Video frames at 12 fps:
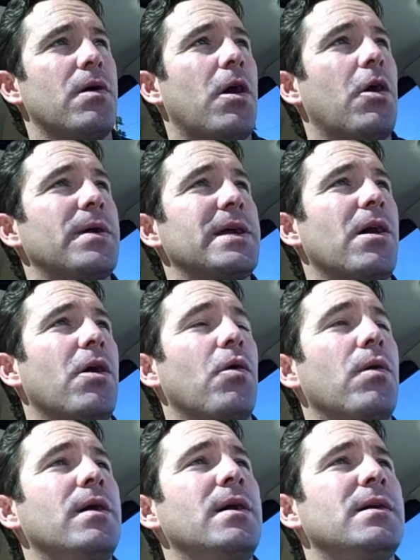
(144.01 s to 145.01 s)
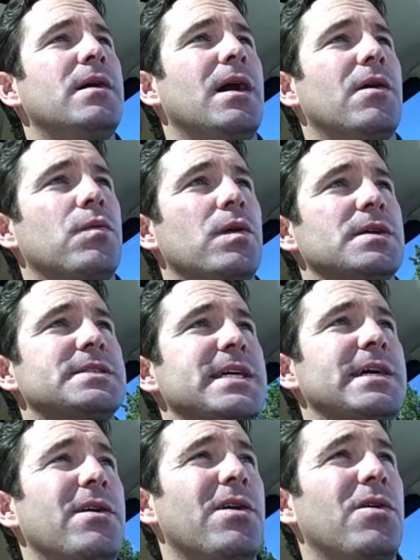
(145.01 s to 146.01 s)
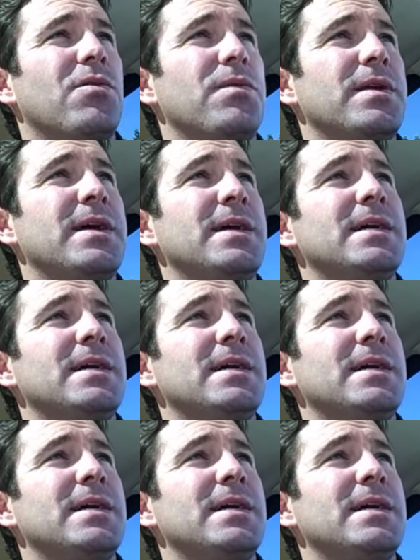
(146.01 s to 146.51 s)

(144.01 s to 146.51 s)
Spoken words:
or REO, real estate owned.